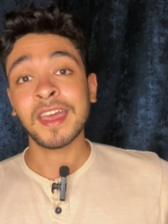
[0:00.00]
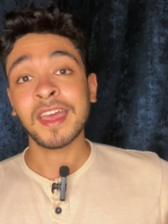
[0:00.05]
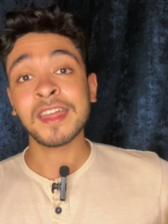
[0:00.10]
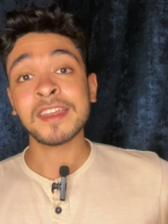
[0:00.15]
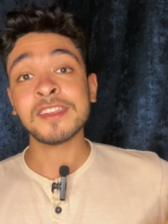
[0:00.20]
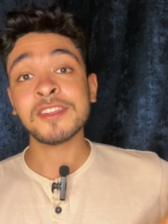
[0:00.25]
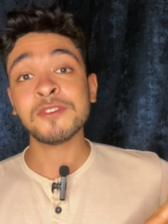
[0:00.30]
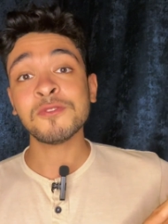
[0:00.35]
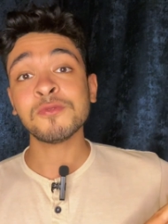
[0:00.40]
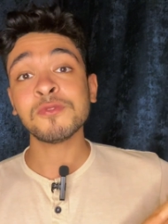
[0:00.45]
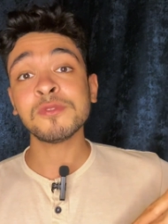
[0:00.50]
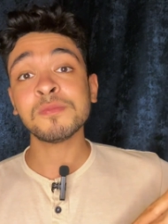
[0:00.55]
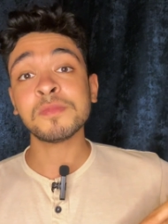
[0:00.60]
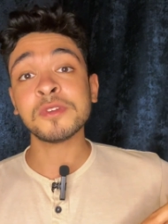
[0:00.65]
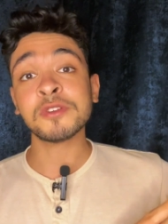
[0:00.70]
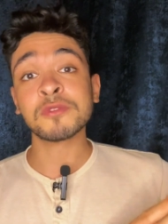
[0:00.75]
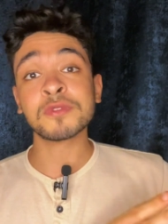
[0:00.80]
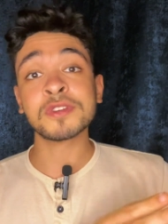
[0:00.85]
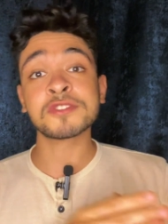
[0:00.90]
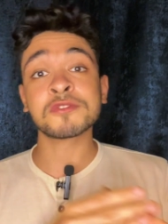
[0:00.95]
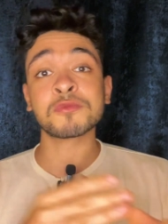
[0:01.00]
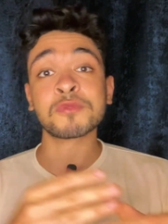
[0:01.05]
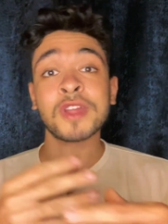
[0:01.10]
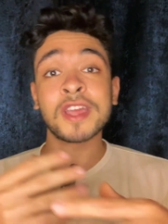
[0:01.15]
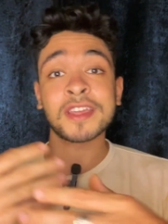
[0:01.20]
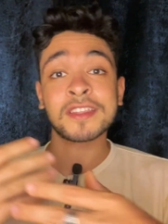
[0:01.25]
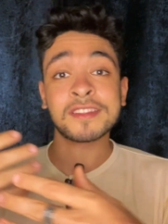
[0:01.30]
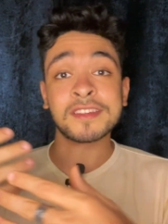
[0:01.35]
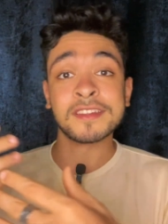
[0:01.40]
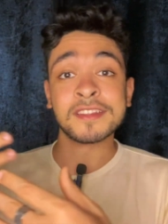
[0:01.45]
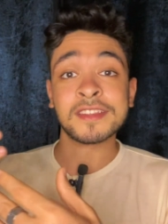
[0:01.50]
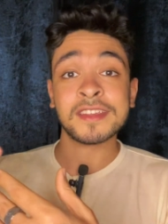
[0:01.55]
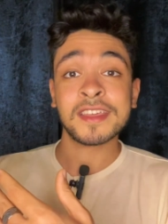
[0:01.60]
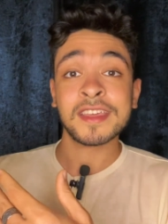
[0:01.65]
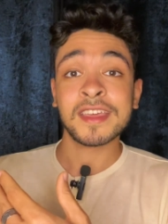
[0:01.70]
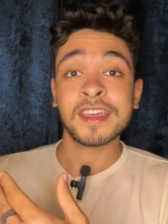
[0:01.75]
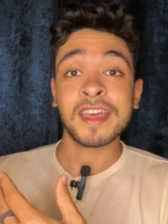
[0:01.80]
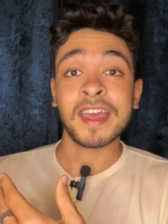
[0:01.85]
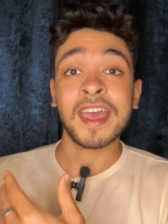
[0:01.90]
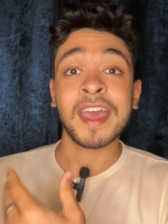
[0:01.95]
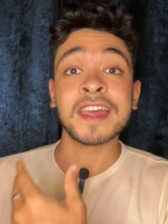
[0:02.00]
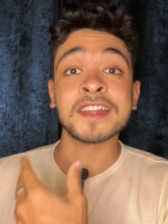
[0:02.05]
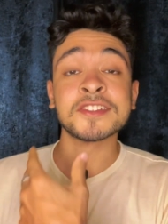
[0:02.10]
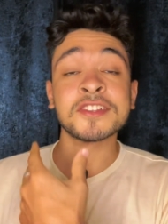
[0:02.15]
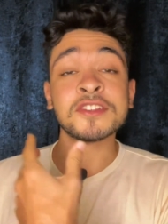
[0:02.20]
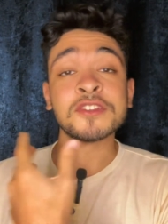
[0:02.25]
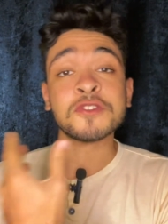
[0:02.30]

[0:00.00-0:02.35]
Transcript: and you will be resurrected as